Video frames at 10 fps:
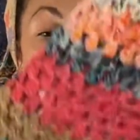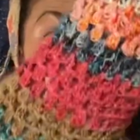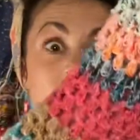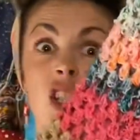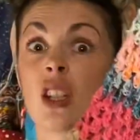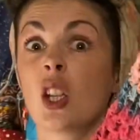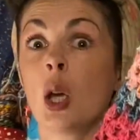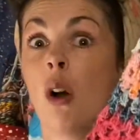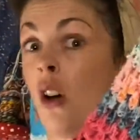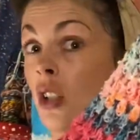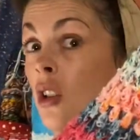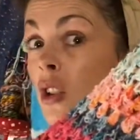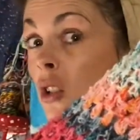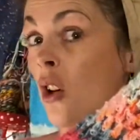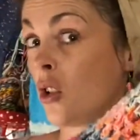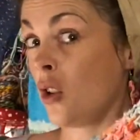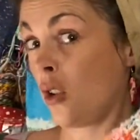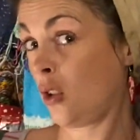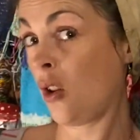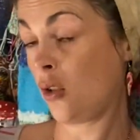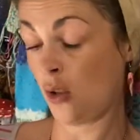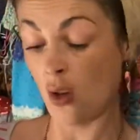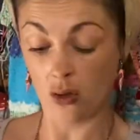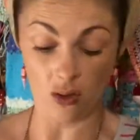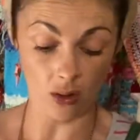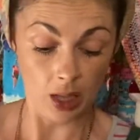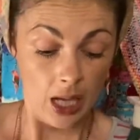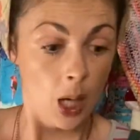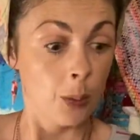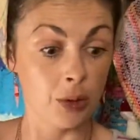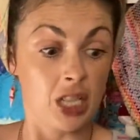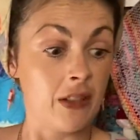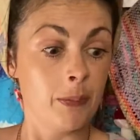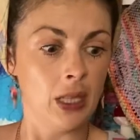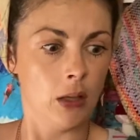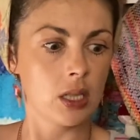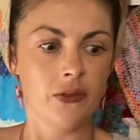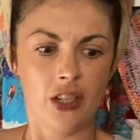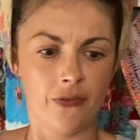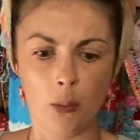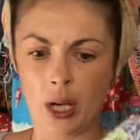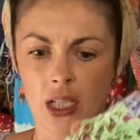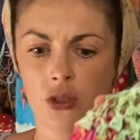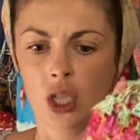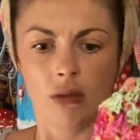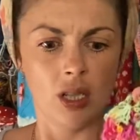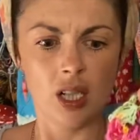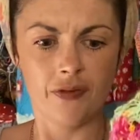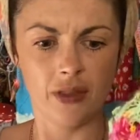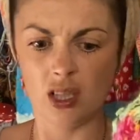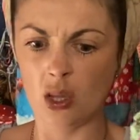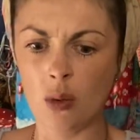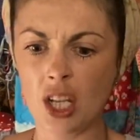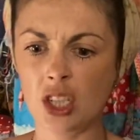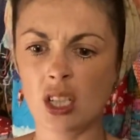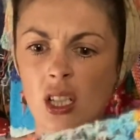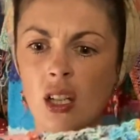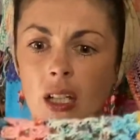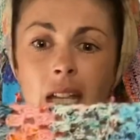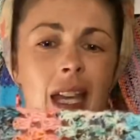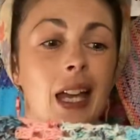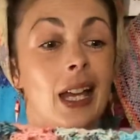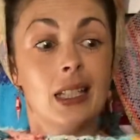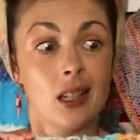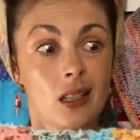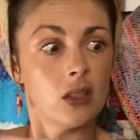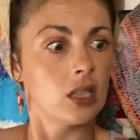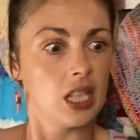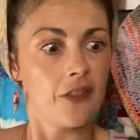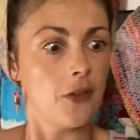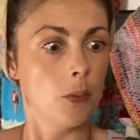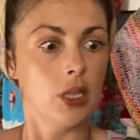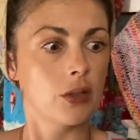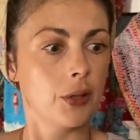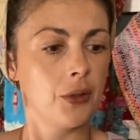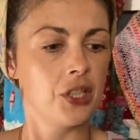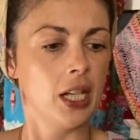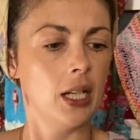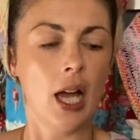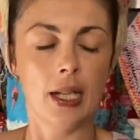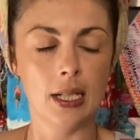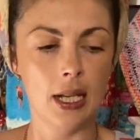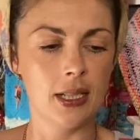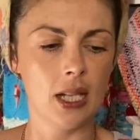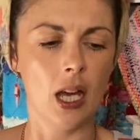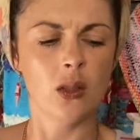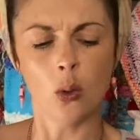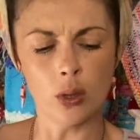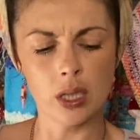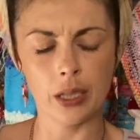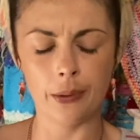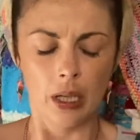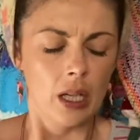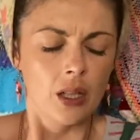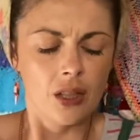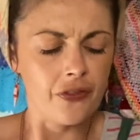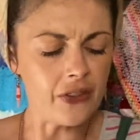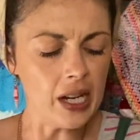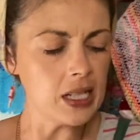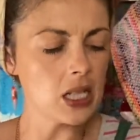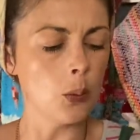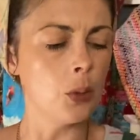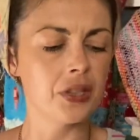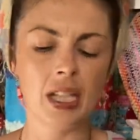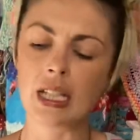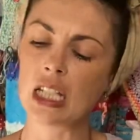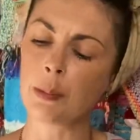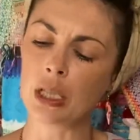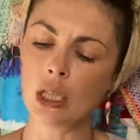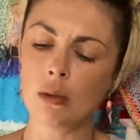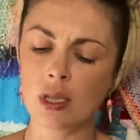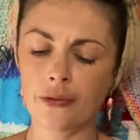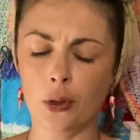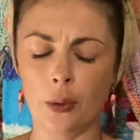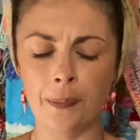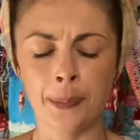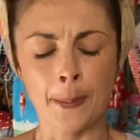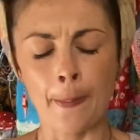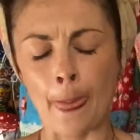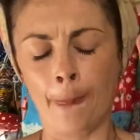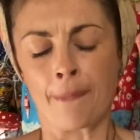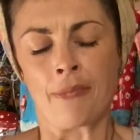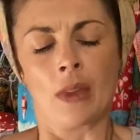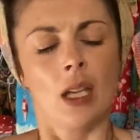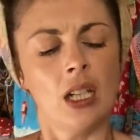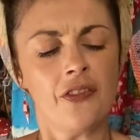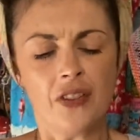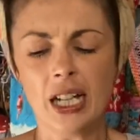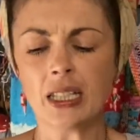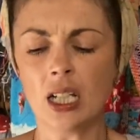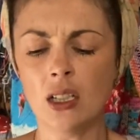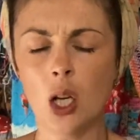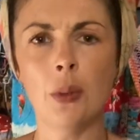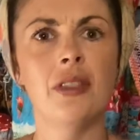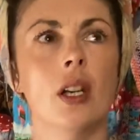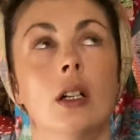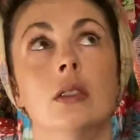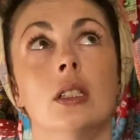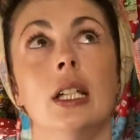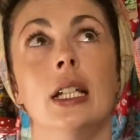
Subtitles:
And that's just going to go on and on and on and on and on and on and on, which gives me lots of different ways of showing you different squish. Because look, it does look different when you crochet and knit it. And also, you find out what they need to be used for. And I find that a lot with yarn.